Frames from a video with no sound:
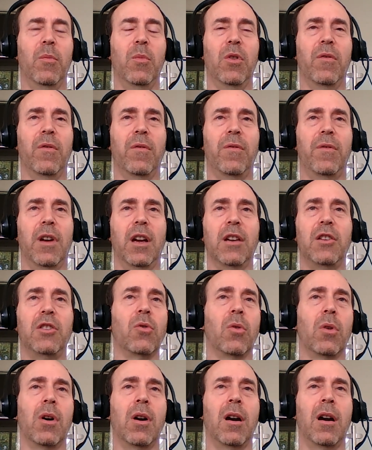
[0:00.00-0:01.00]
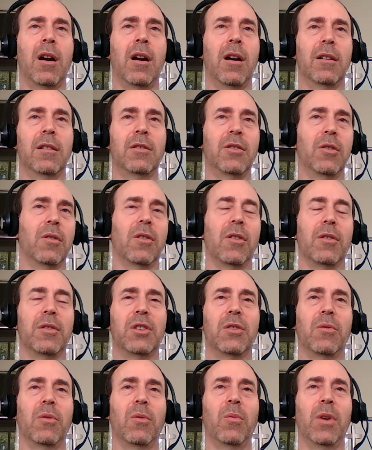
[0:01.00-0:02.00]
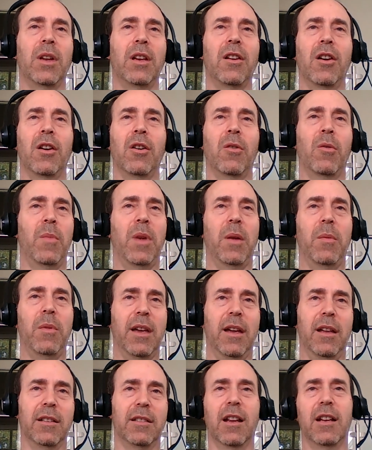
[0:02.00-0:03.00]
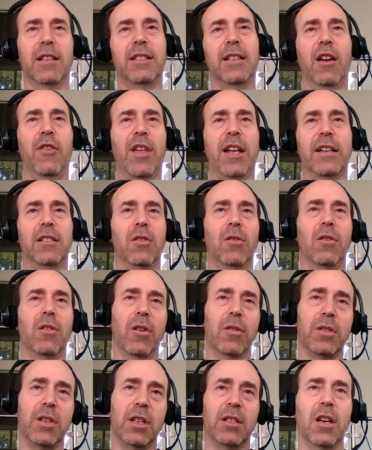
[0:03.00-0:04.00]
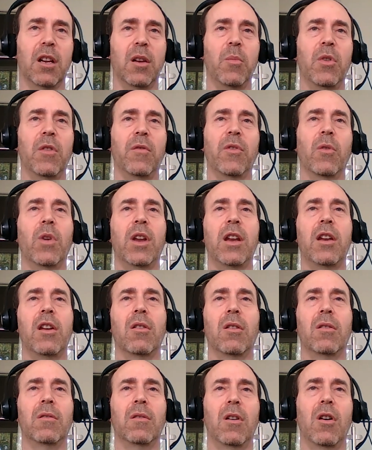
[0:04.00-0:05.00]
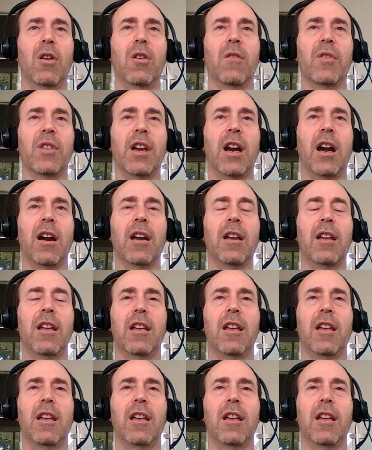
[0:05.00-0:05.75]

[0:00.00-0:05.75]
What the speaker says: move a door too close to a window, maybe that is going to say, that's too close. It's going to move the window over there.